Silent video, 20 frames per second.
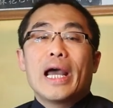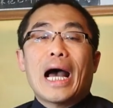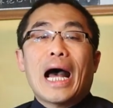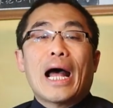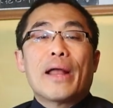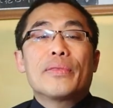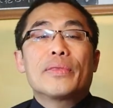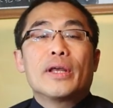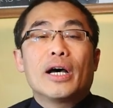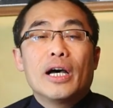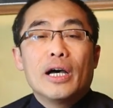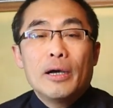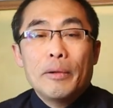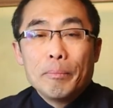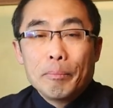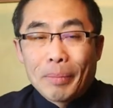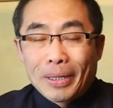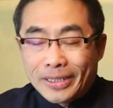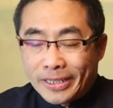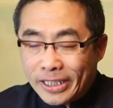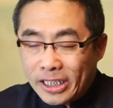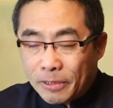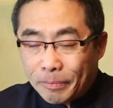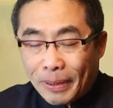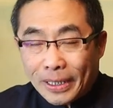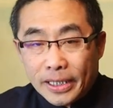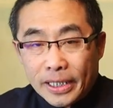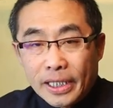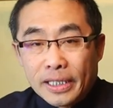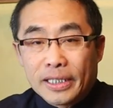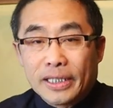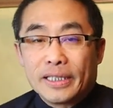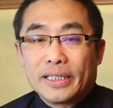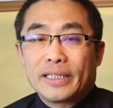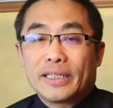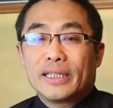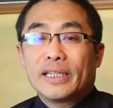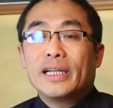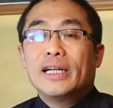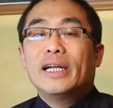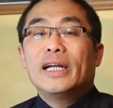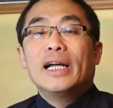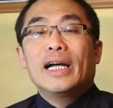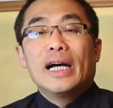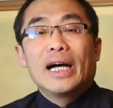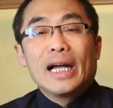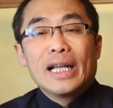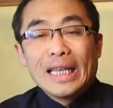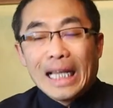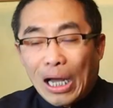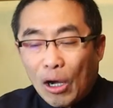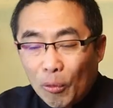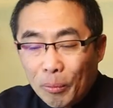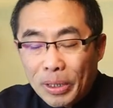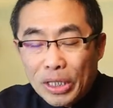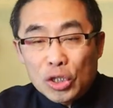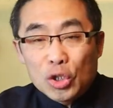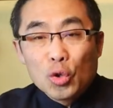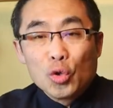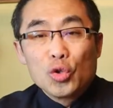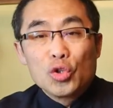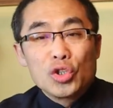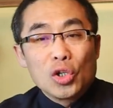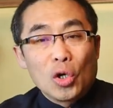and participate in. Allow me to